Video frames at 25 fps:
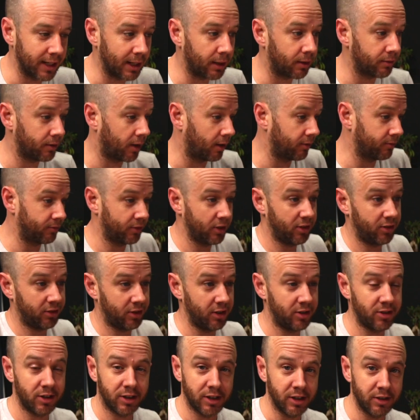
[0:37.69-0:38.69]
Now, I've just
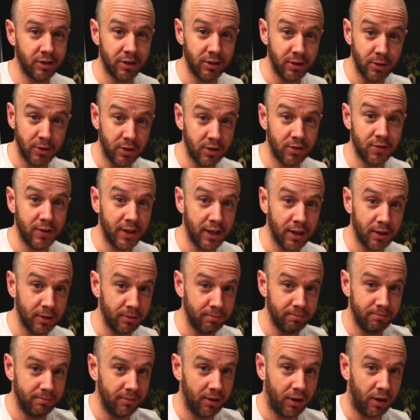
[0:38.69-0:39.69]
decided to do this
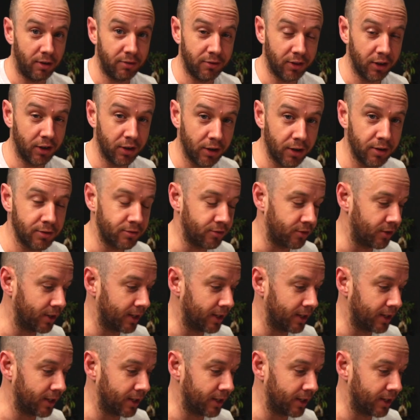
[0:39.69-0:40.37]
video off the cuff,